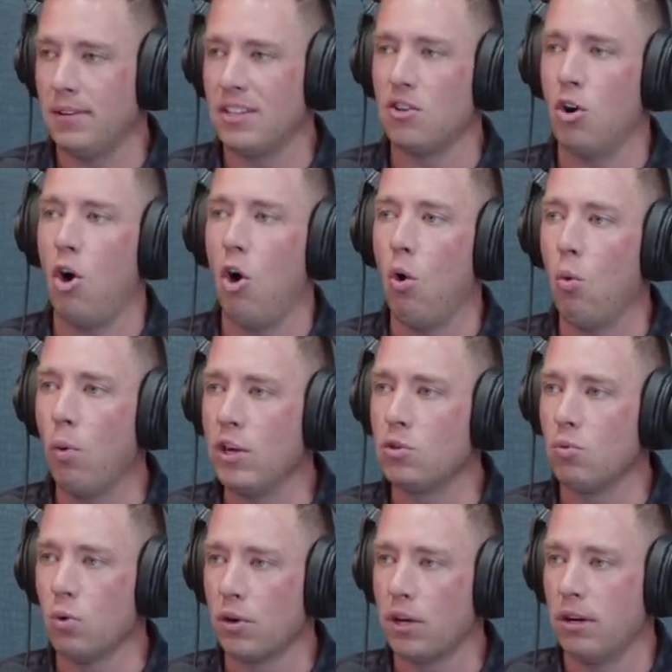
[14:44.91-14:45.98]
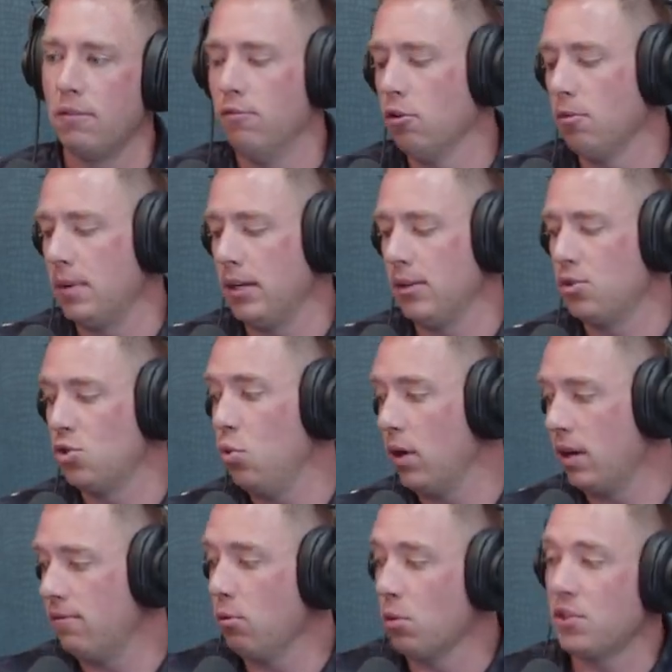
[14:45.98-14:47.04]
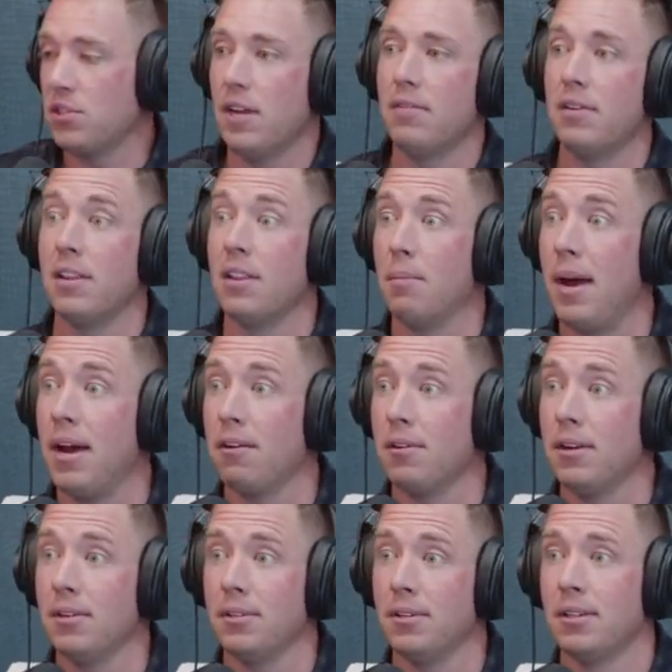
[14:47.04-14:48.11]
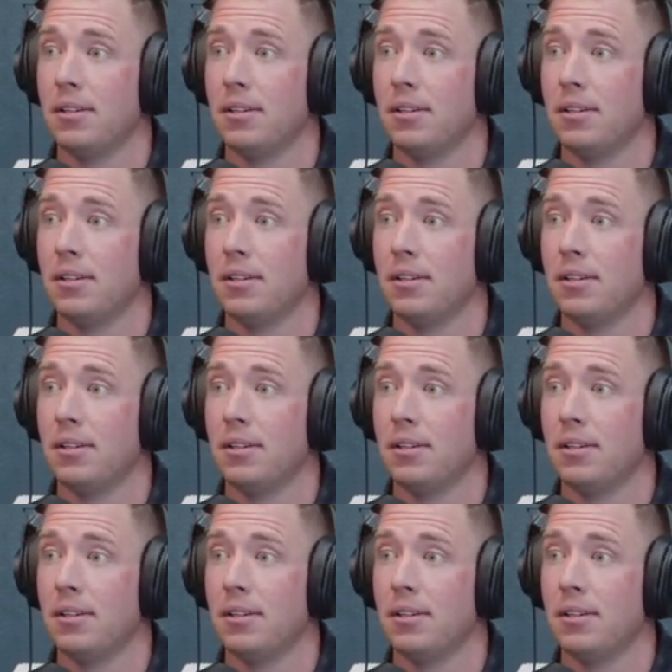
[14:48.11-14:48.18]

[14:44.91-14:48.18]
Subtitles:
That's always working for me 24/7 in the background.